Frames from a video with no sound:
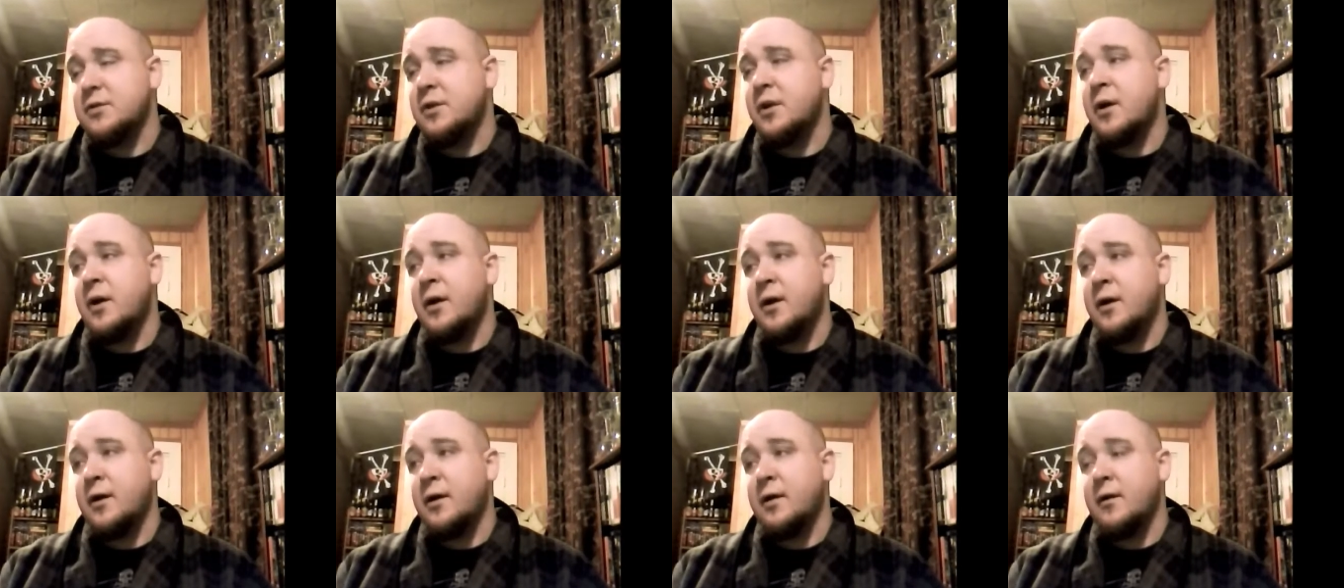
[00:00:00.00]

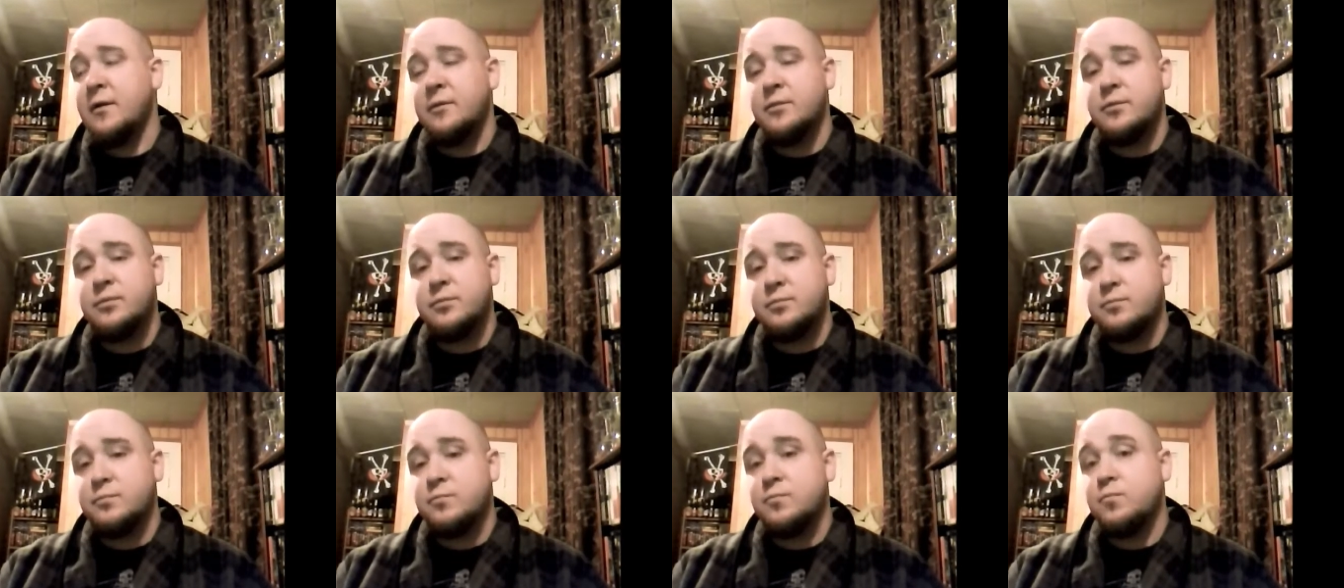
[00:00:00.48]

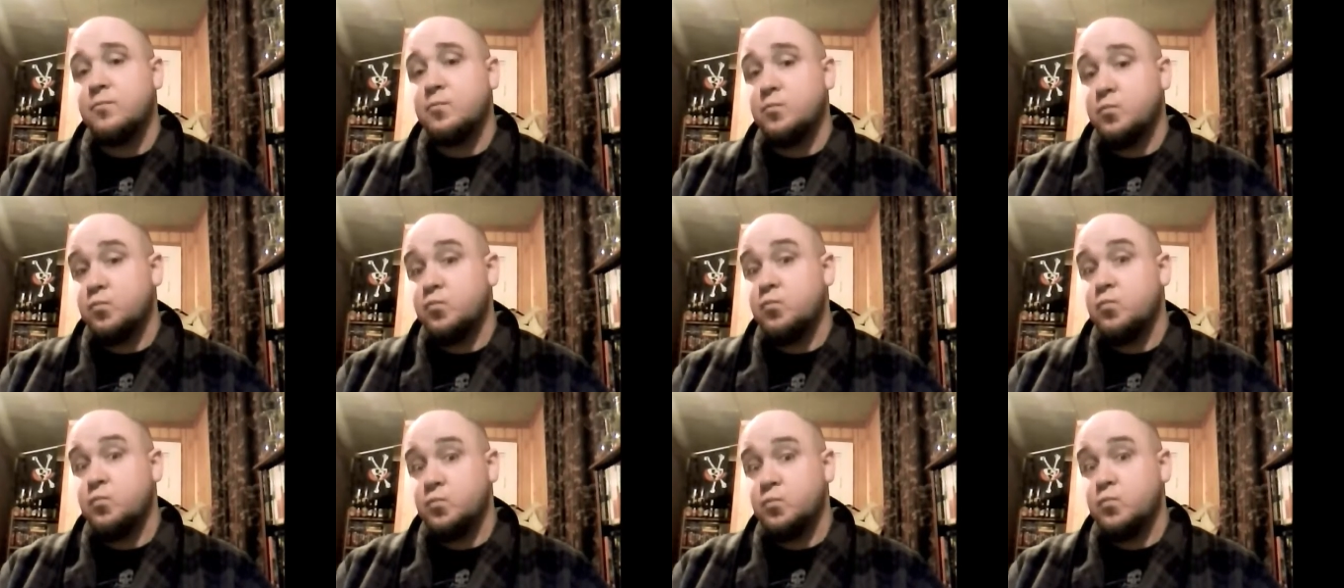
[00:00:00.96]

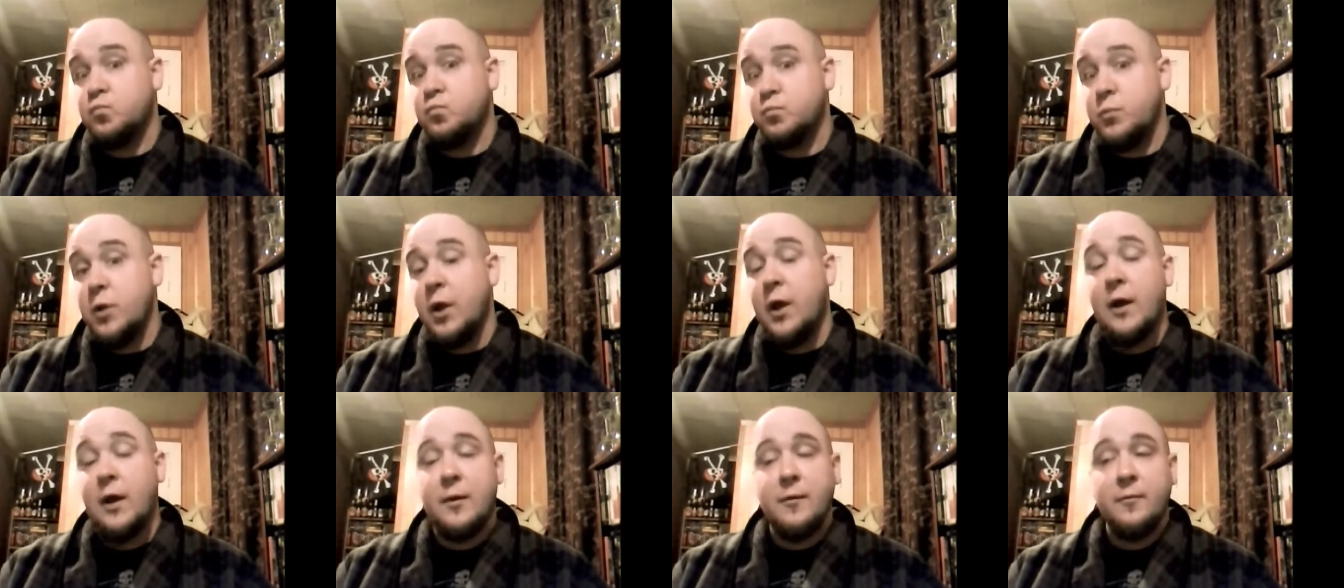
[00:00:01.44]

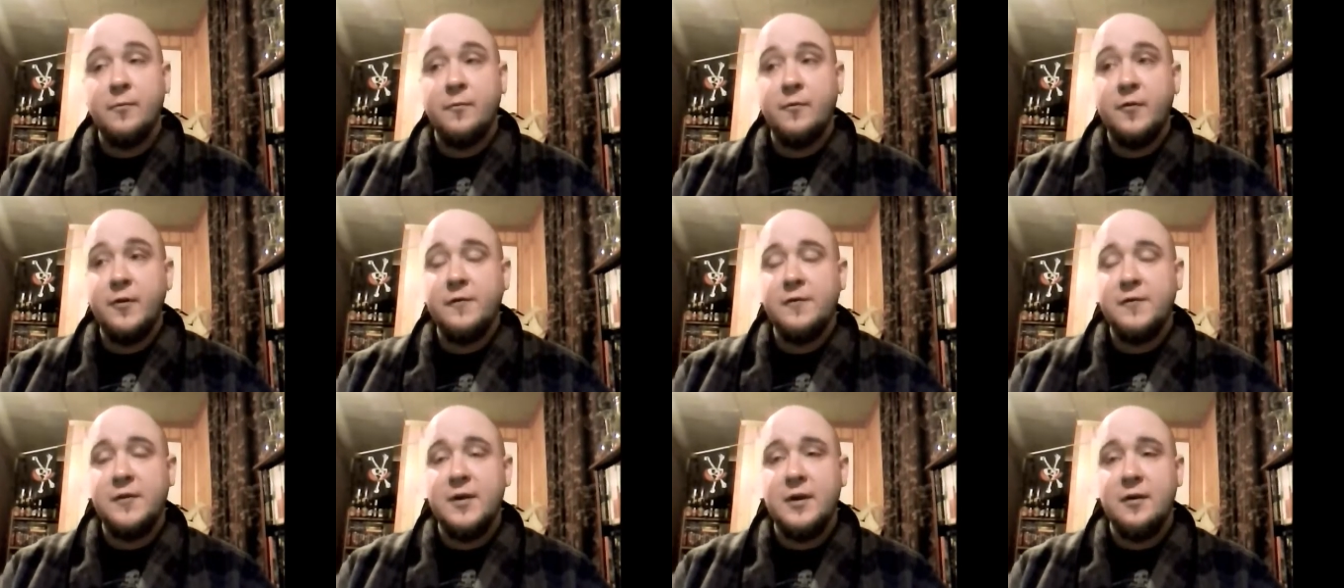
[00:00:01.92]
Yeah,
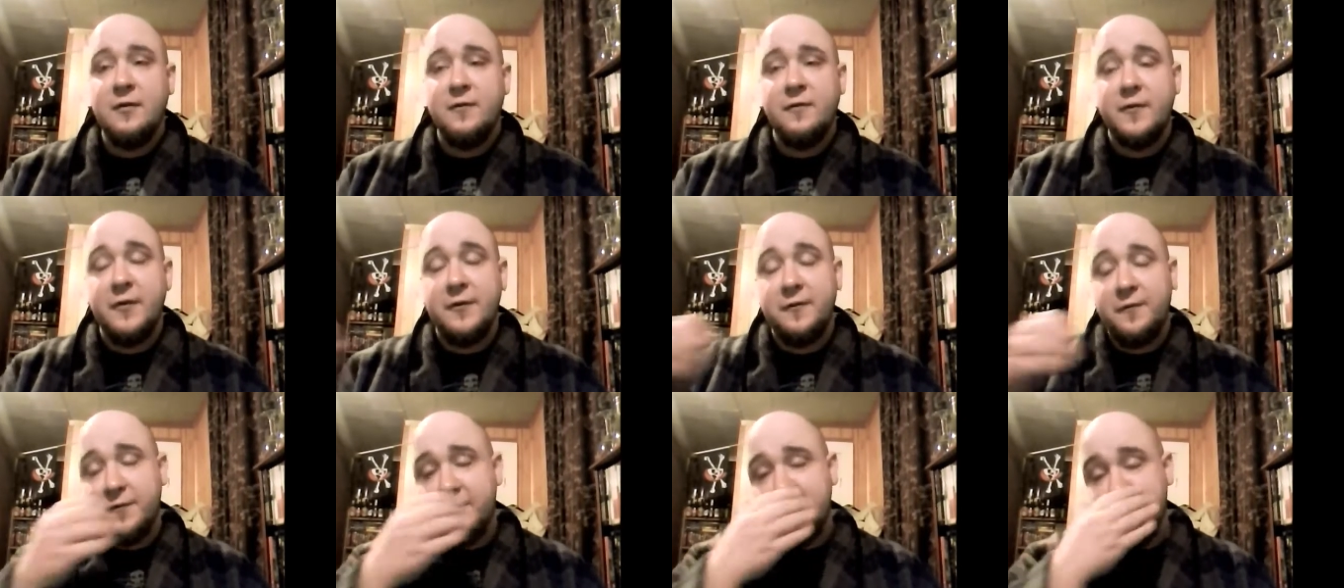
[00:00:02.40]
15,
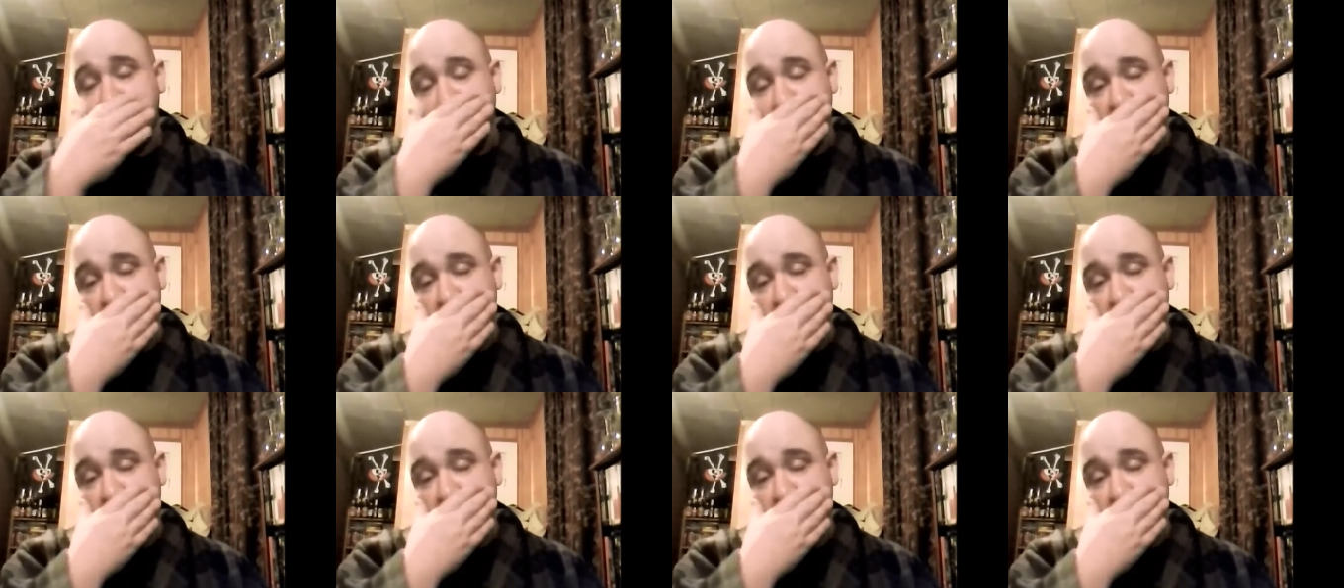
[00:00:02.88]
15,